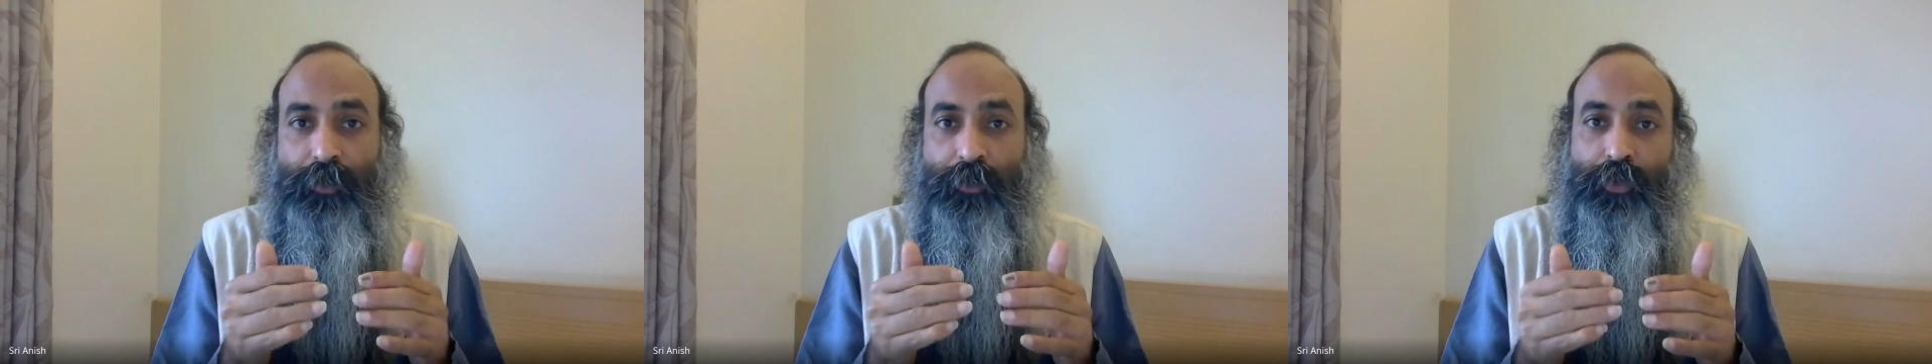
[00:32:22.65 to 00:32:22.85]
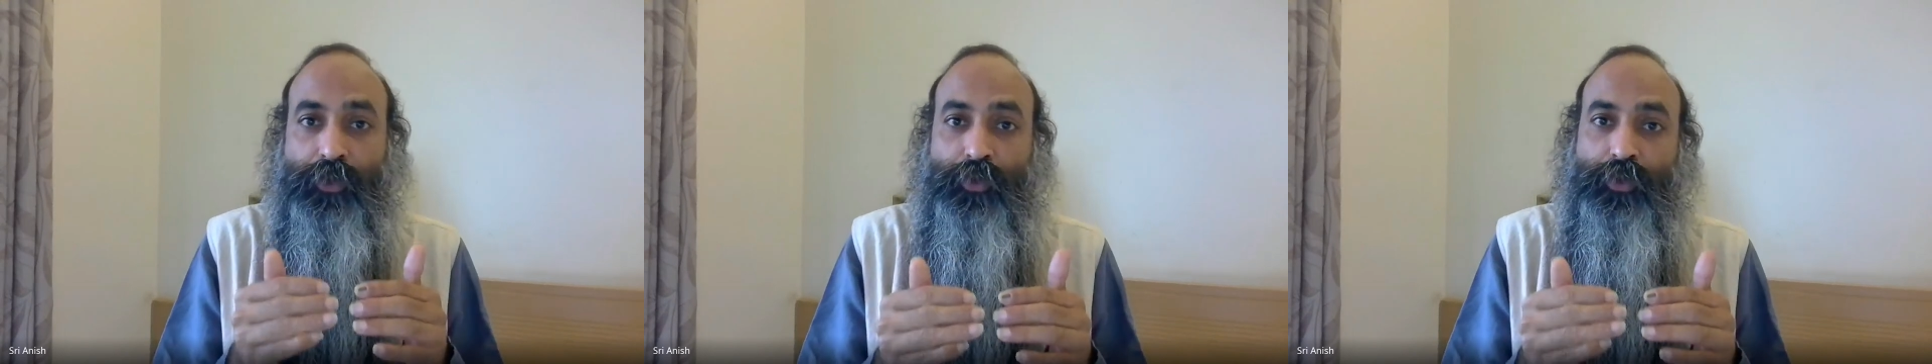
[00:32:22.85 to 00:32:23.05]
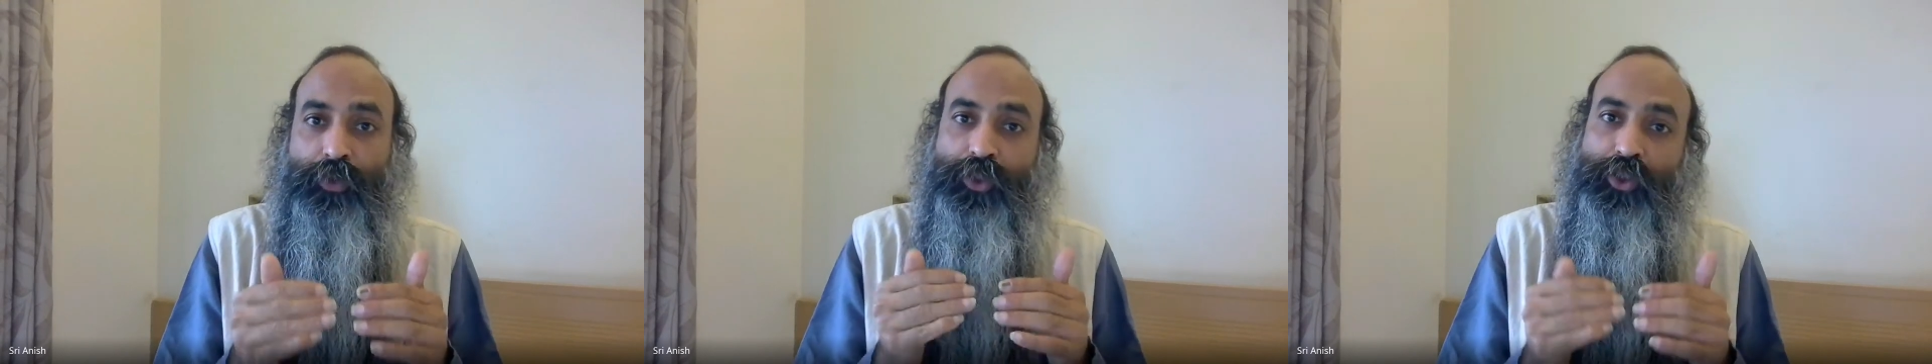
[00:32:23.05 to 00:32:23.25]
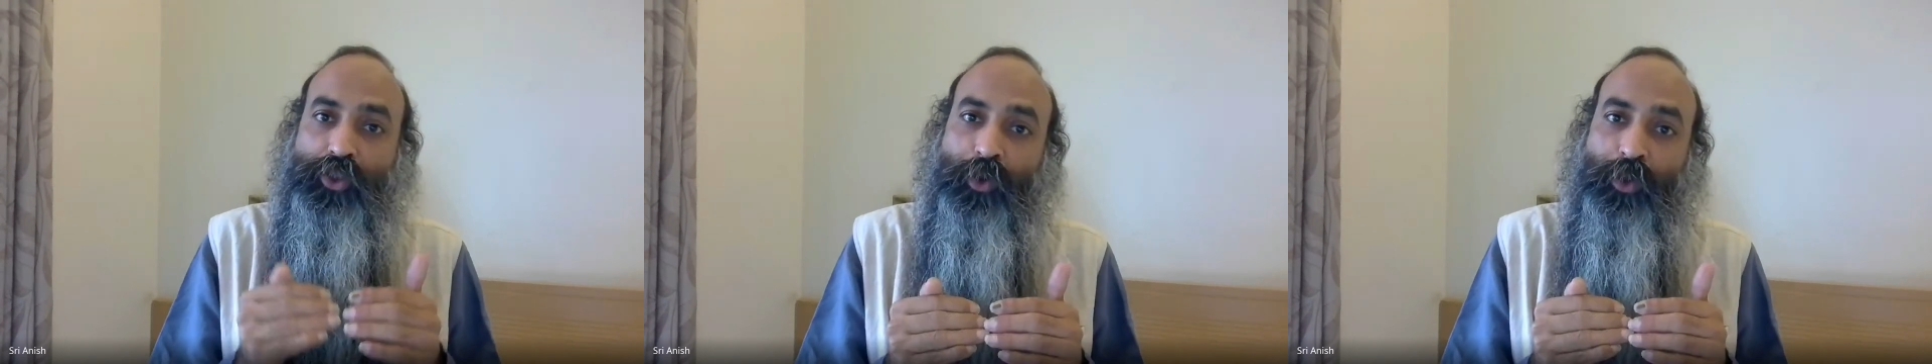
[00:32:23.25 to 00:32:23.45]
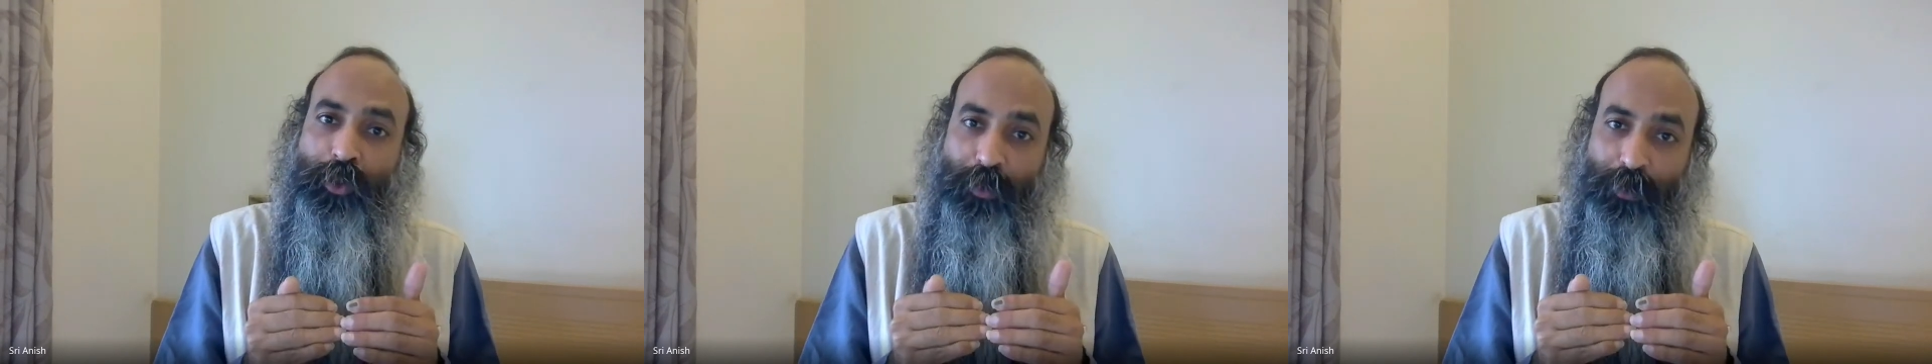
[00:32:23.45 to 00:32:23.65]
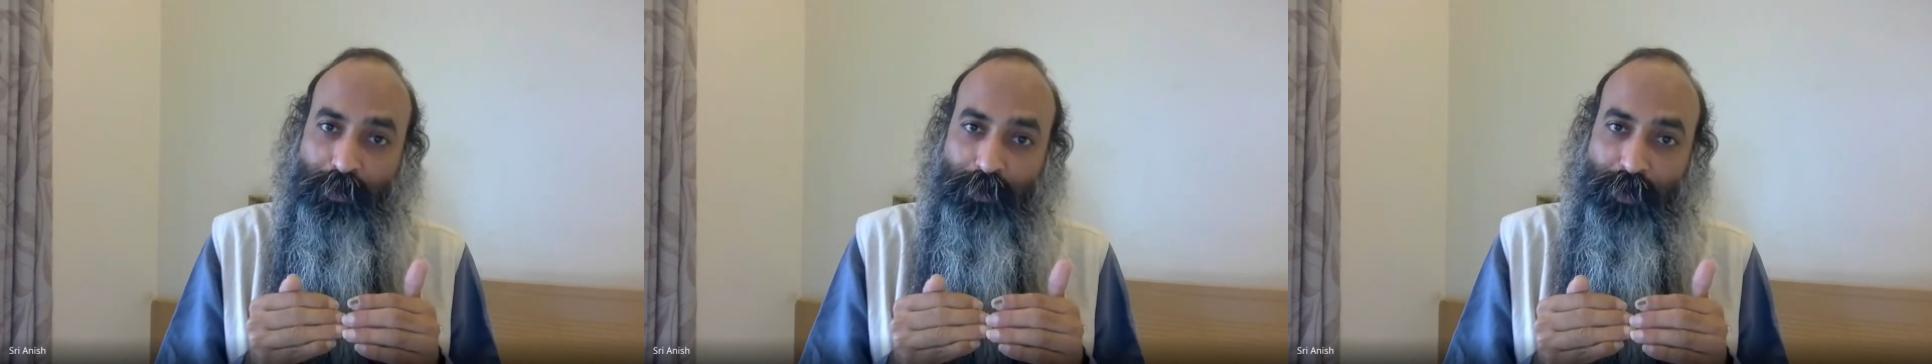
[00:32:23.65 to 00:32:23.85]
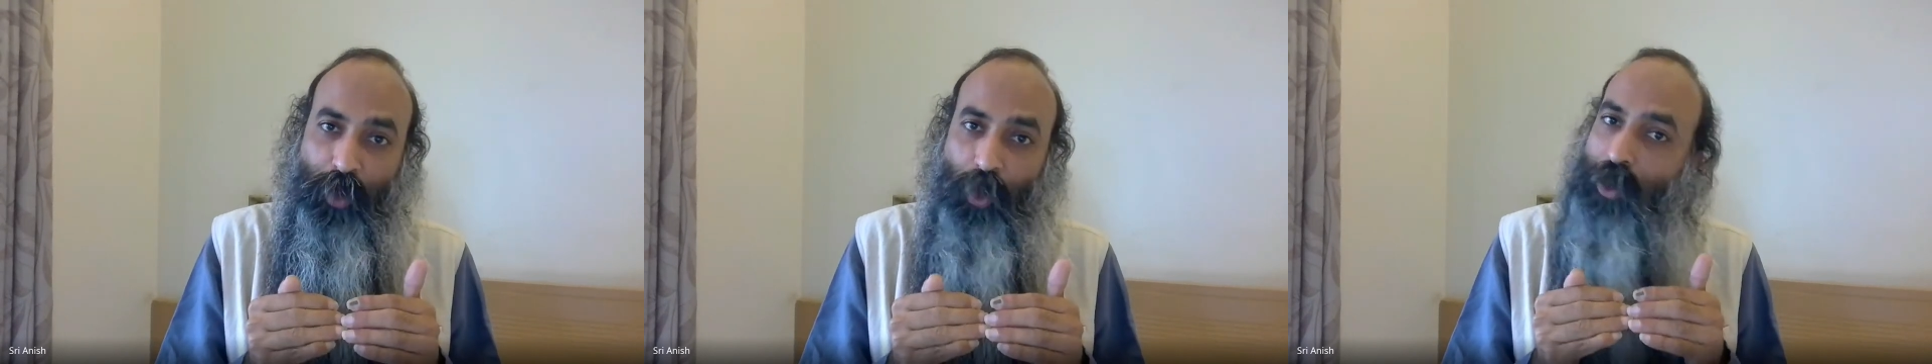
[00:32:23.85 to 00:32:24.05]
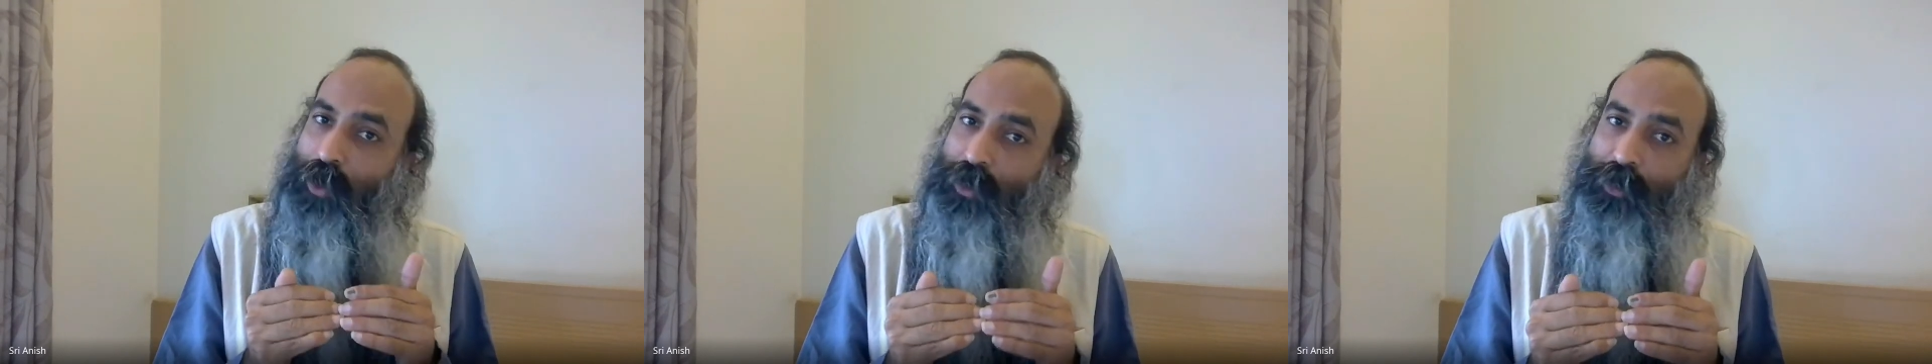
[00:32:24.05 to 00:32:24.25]
you do solo,
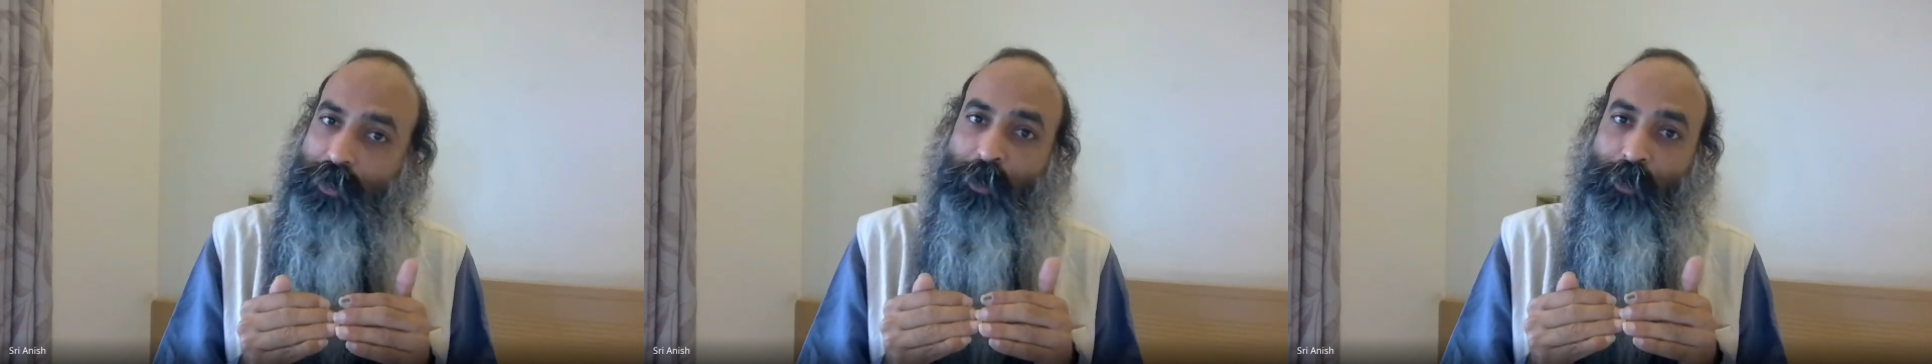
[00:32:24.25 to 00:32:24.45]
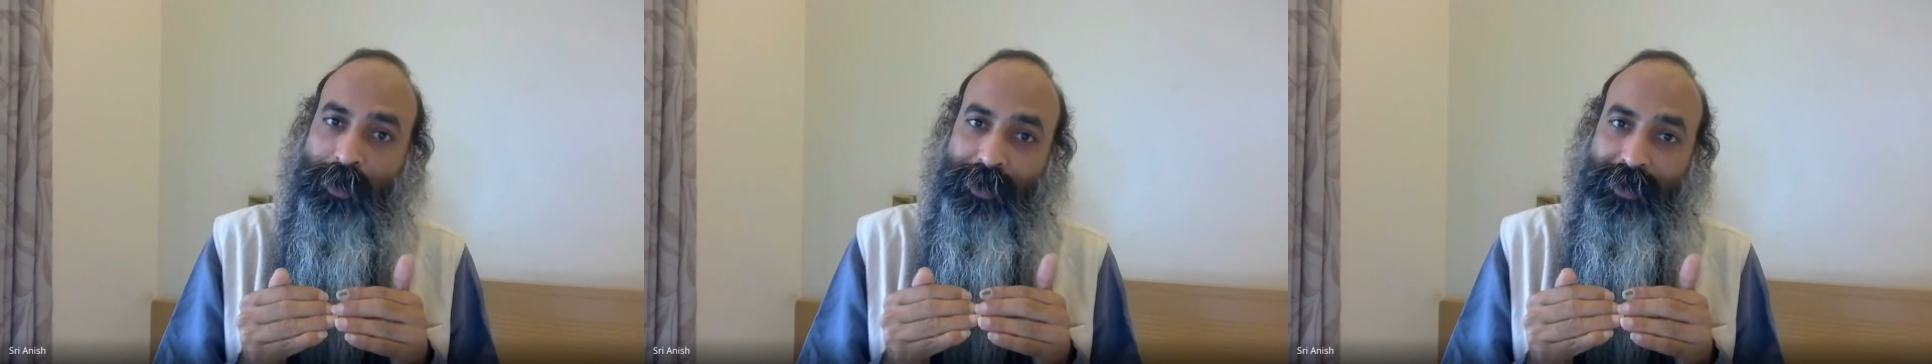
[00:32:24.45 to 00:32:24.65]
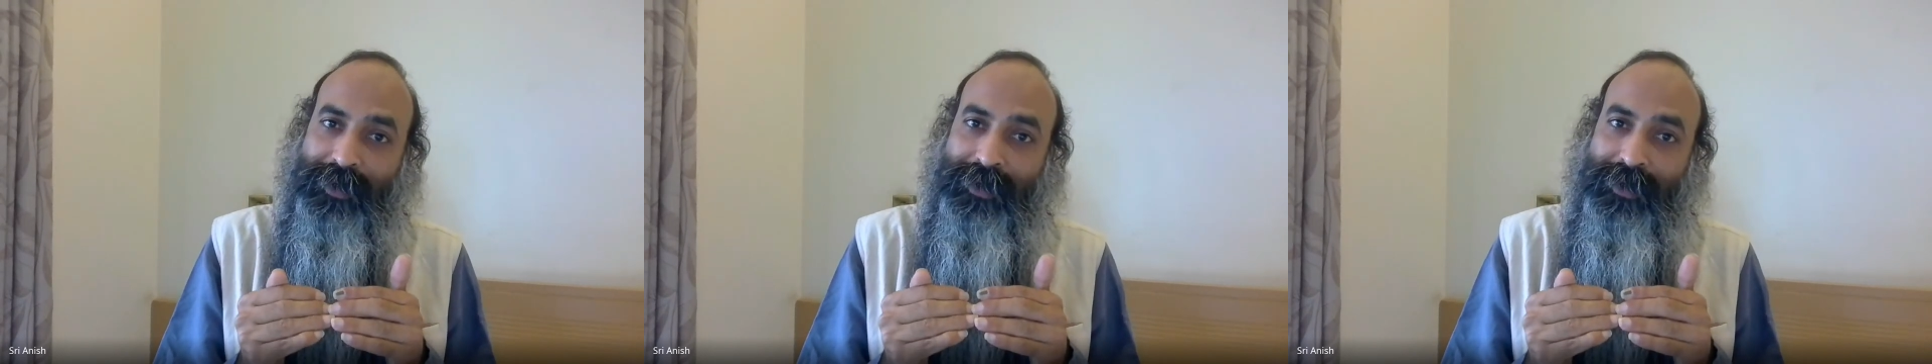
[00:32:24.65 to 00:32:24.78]
on your own.